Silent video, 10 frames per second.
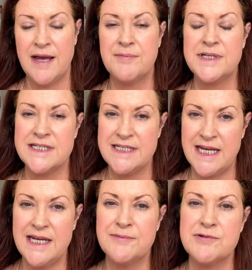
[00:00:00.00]
But
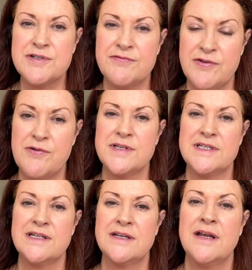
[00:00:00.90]
today I'm going to focus
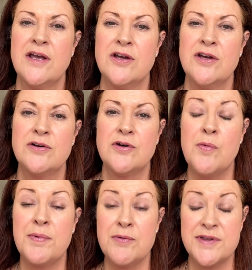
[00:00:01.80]
on
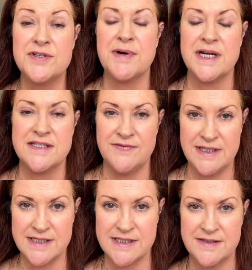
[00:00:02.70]
coping with depressive
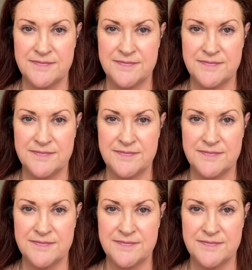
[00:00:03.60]
illness.